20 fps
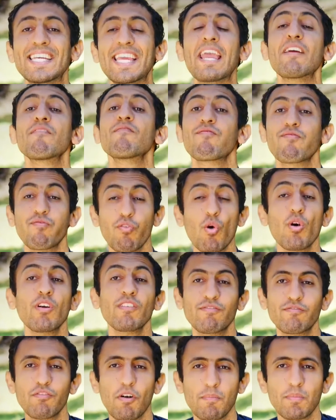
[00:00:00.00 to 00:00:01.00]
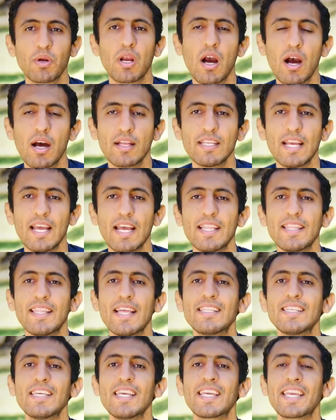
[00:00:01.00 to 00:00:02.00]
came forth from God
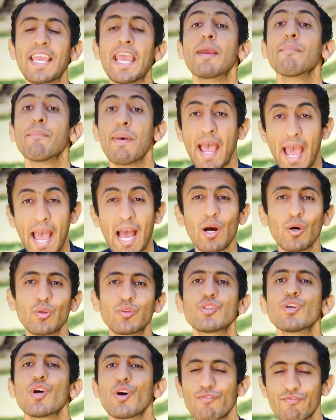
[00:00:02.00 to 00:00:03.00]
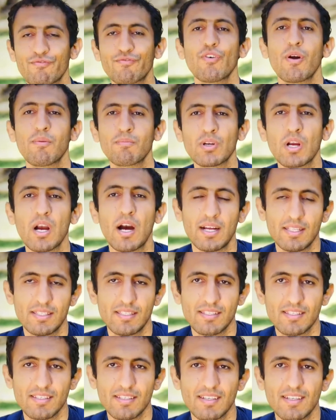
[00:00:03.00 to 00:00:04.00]
that he came out from God.
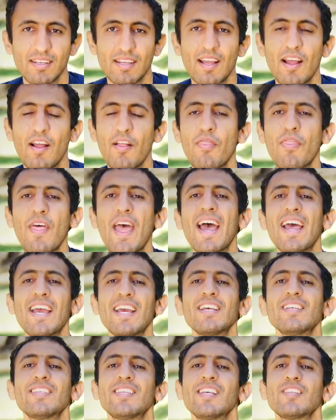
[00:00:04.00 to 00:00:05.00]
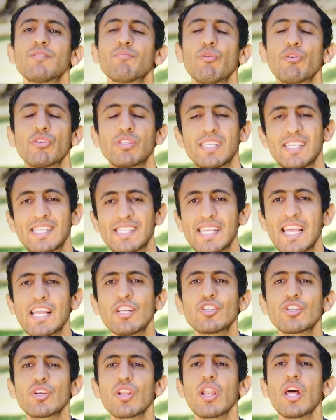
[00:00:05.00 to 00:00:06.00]
That is his most
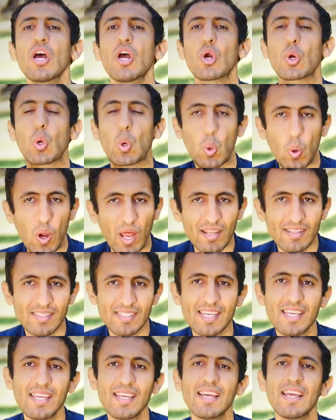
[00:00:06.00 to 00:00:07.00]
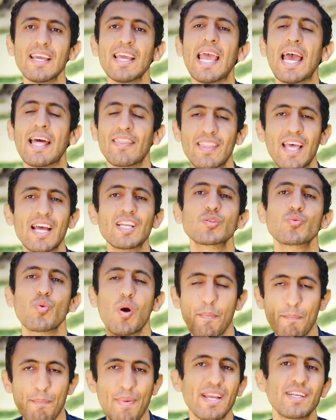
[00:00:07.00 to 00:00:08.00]
essential quality and that's
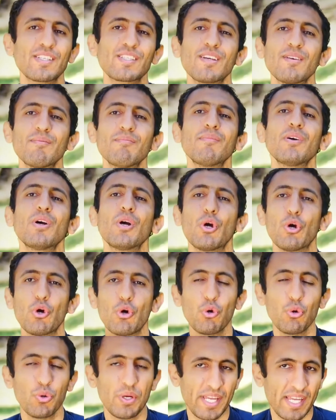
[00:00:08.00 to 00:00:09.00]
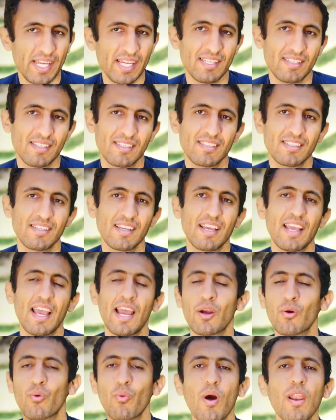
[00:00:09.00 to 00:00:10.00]
what makes him who he is
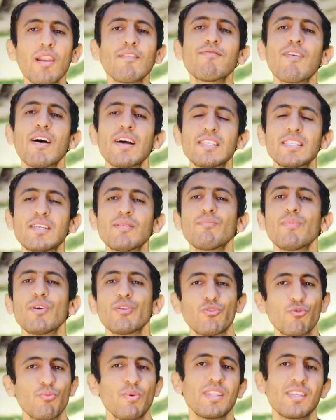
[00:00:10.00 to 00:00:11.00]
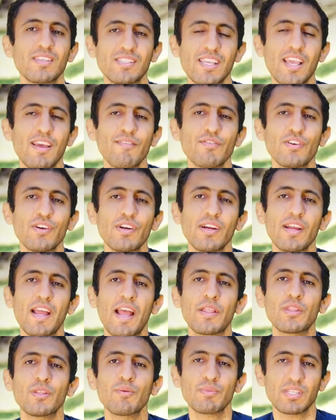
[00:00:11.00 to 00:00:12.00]
and qualifies him to be the savior
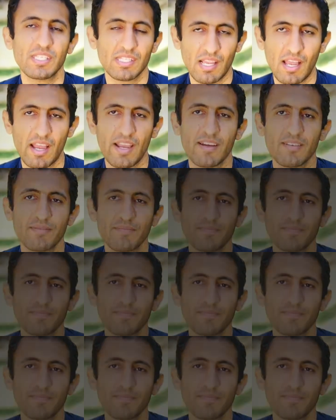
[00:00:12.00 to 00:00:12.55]
and the messiah.